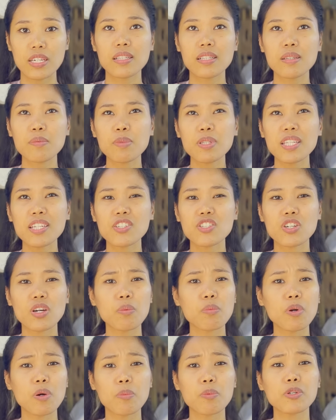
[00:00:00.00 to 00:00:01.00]
the limited
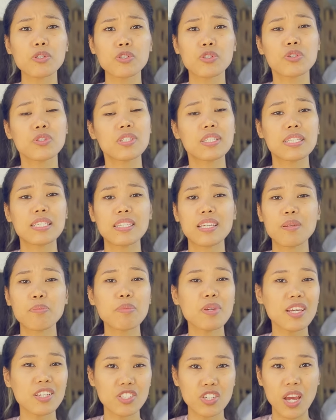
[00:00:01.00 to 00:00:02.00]
job opportunities can
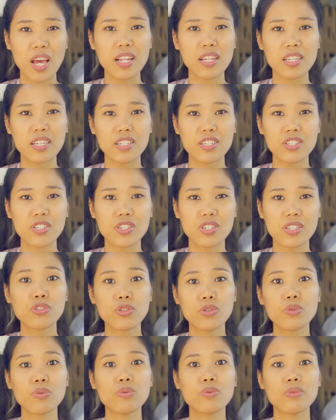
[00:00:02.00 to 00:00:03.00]
be a challenge
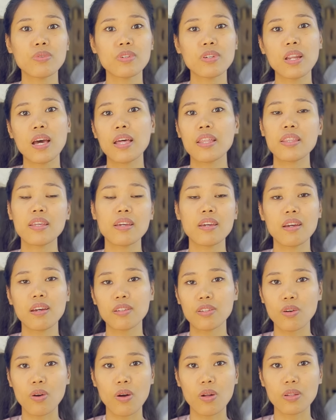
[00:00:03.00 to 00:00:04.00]
to nothing
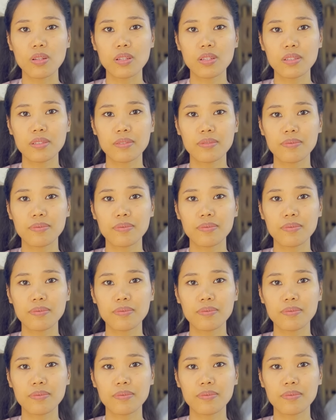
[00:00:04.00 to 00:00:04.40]
at all.